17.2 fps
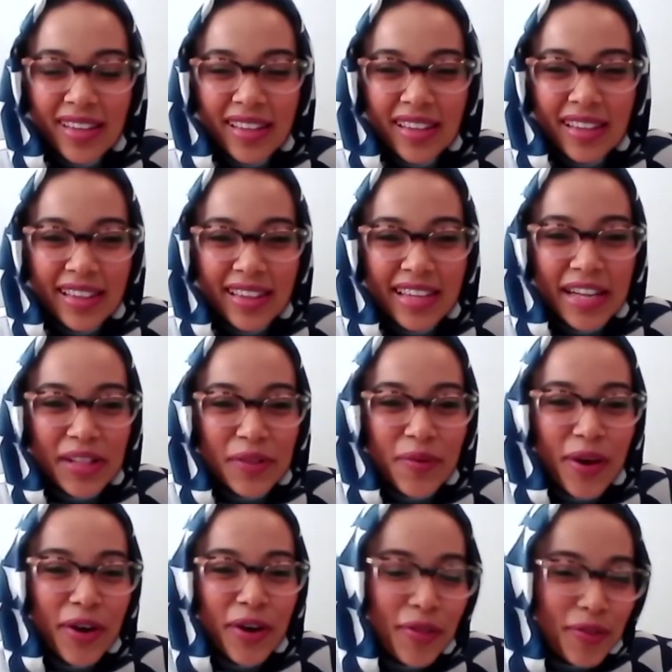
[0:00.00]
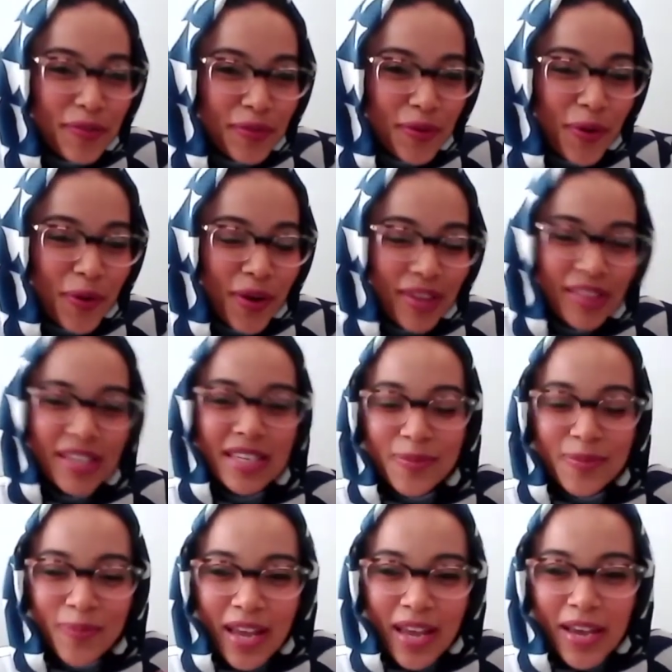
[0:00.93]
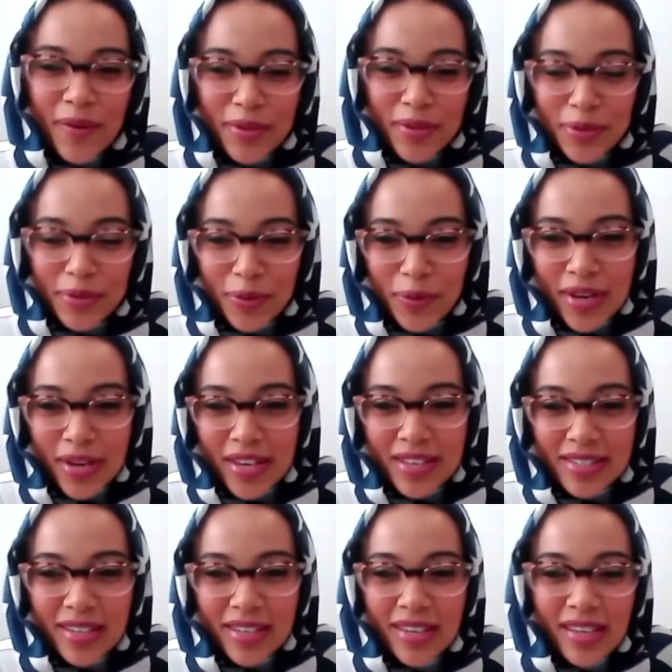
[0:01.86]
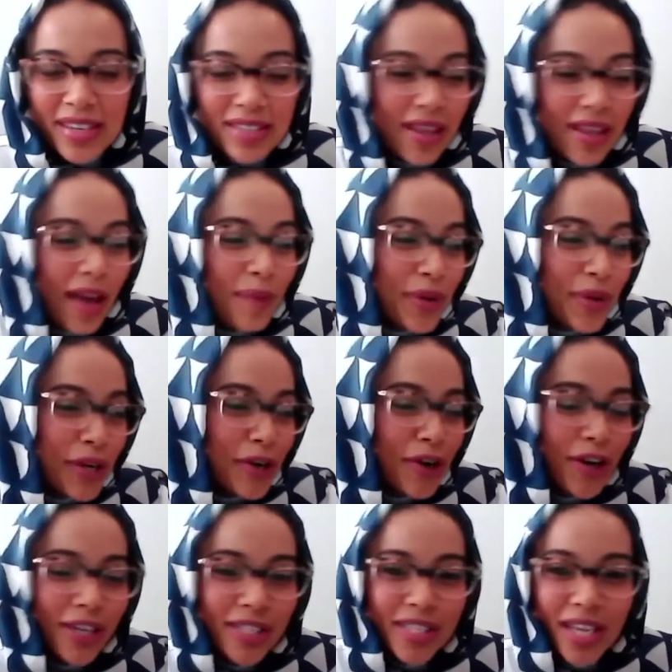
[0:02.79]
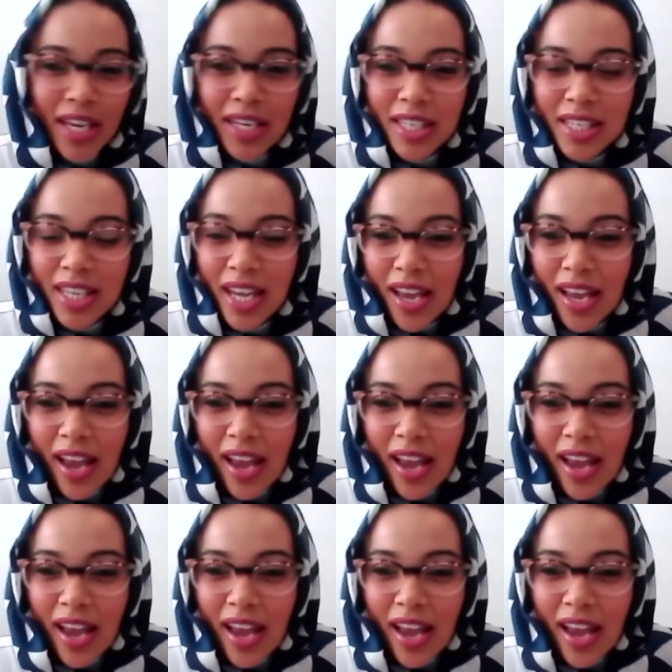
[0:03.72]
the little one on the floor, and he's playing with toys, and he's happy and content,